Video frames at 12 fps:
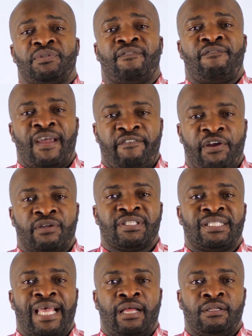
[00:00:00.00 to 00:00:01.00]
was very
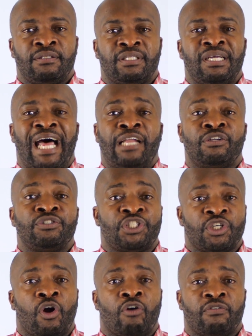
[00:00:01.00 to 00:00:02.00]
unsettled and
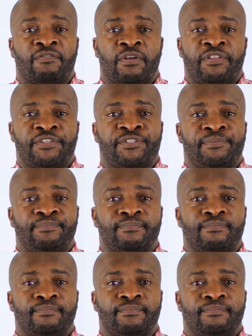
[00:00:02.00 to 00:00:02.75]
unsure of others.